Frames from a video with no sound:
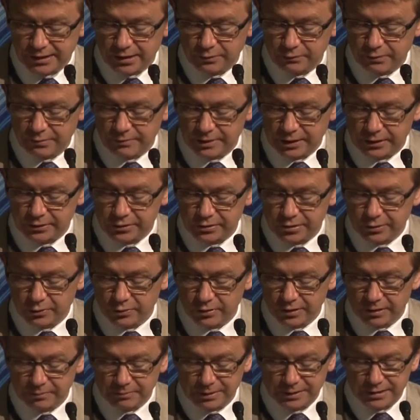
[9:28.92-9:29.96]
that women and
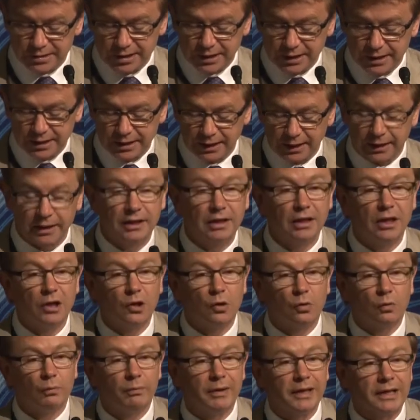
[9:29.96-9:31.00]
children in particular
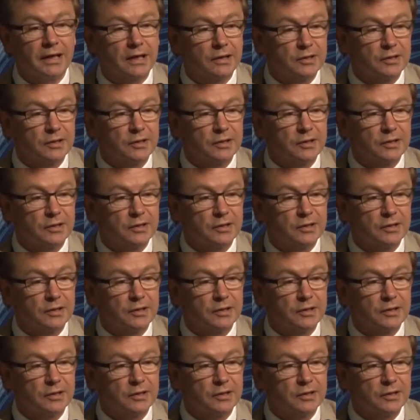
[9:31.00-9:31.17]
were being